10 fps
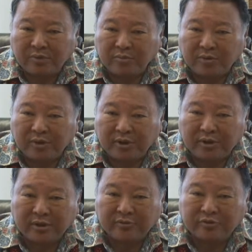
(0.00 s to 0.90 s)
community,
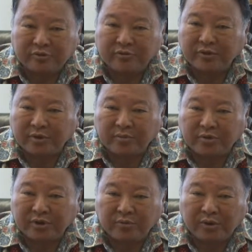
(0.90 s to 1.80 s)
and they've served the
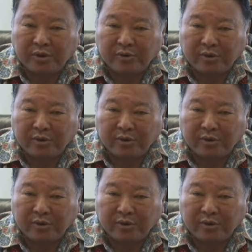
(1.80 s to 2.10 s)
community well.